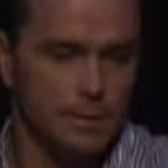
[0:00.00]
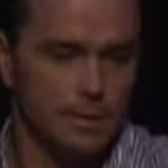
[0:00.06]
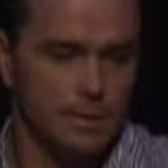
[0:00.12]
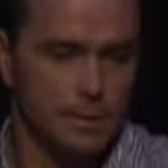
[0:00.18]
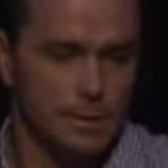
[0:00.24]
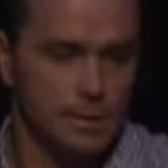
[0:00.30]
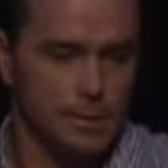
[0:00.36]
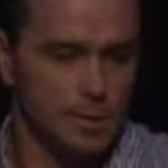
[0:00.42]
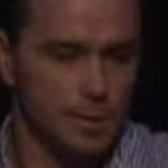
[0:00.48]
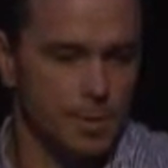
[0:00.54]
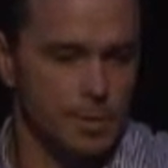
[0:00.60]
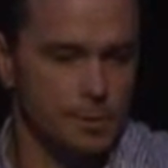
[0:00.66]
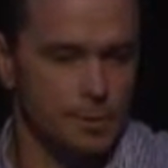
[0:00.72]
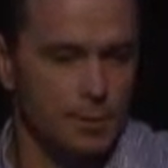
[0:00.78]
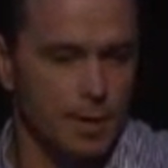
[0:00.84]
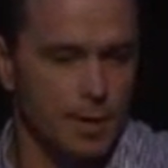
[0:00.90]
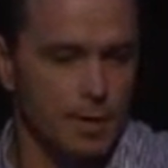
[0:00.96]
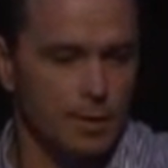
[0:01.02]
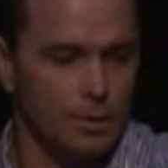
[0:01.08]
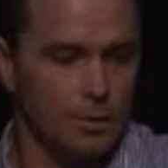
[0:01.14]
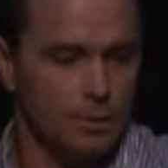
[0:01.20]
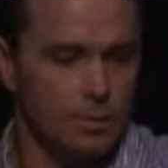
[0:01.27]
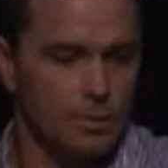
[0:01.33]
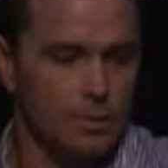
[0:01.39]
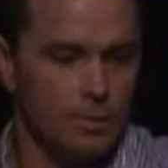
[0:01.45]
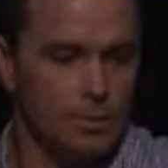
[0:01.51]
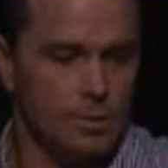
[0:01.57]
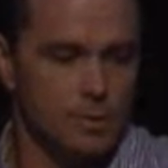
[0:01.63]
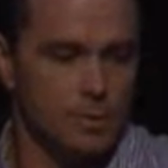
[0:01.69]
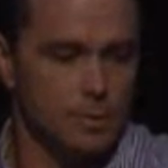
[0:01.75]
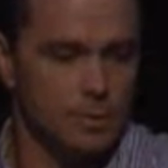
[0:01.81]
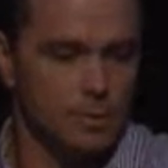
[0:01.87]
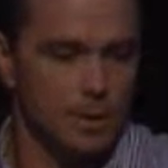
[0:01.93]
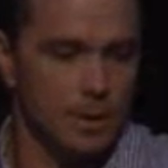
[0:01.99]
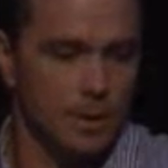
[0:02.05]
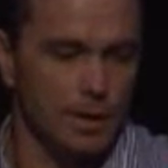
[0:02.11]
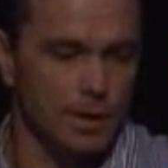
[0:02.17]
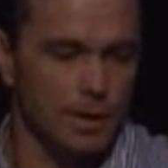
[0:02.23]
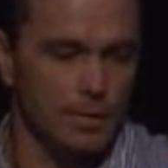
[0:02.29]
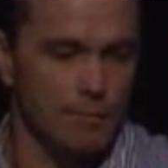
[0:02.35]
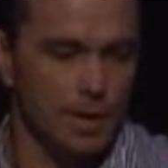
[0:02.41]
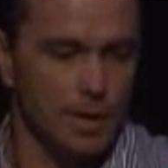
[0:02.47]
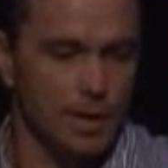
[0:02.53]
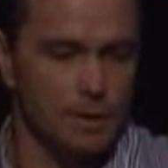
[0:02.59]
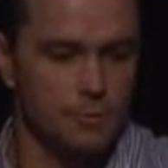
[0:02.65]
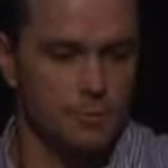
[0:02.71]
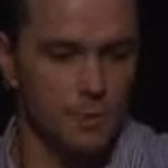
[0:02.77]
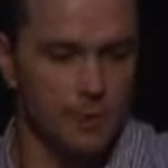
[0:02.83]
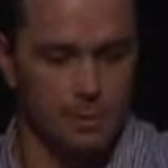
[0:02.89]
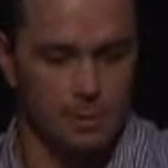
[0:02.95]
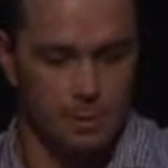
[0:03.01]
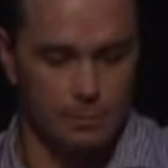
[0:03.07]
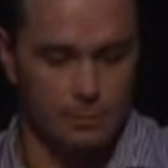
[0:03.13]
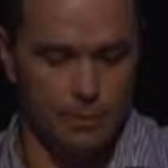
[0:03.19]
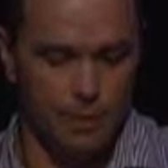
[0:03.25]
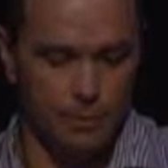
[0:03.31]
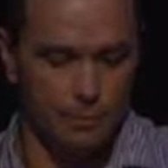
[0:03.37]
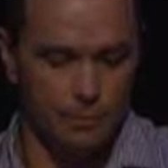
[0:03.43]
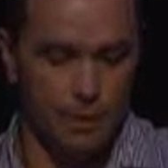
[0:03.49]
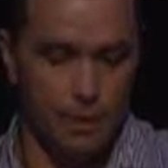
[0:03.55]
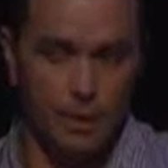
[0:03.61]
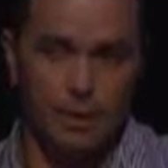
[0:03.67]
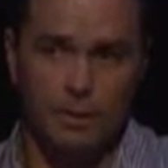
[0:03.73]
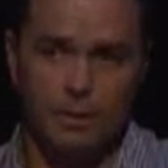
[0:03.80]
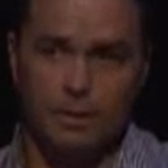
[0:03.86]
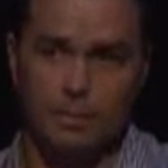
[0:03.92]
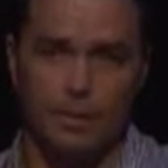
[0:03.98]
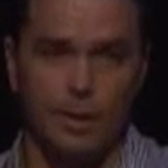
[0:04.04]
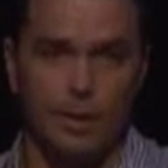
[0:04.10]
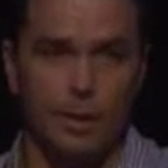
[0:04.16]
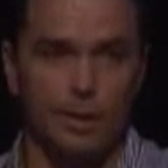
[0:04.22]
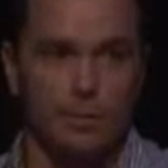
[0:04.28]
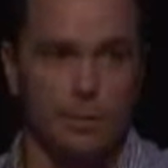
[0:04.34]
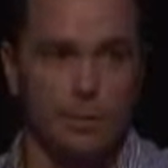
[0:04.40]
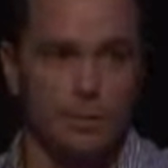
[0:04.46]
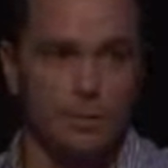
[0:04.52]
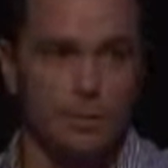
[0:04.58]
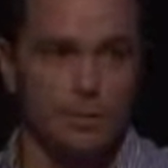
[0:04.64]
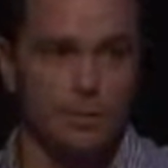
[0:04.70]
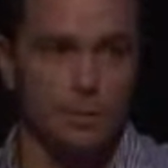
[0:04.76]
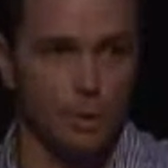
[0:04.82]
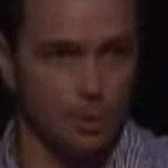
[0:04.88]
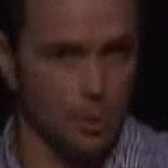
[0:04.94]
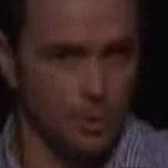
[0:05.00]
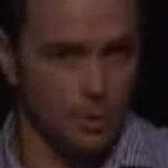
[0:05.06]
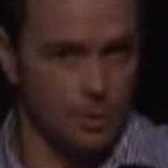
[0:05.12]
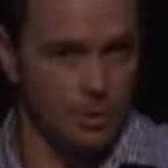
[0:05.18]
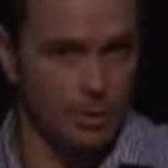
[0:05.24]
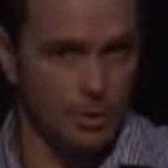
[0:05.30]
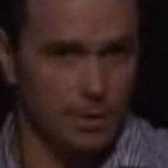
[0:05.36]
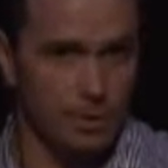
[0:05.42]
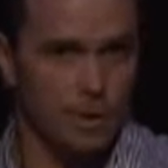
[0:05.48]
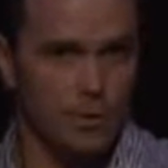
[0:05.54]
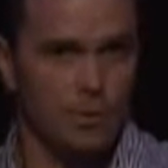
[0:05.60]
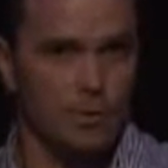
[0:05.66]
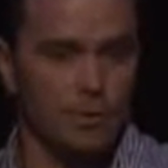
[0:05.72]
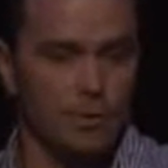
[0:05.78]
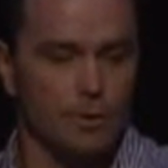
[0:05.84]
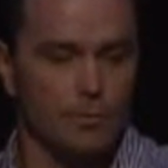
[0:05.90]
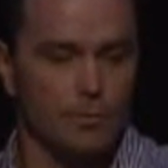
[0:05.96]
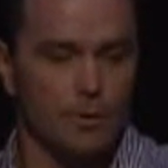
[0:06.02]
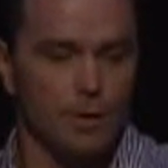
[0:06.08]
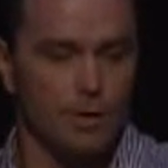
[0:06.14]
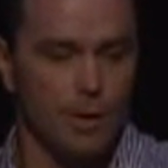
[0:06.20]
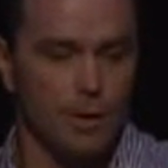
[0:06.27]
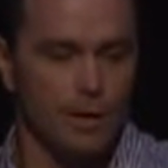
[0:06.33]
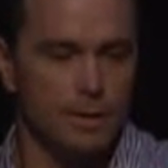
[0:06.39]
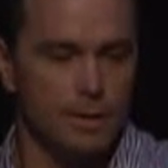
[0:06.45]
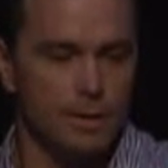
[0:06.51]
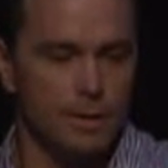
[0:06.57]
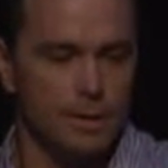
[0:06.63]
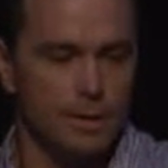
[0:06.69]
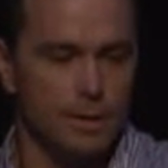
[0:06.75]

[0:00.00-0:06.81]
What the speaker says: Just a special thank you to a range of people involved there, without which we wouldn't have got it off the ground.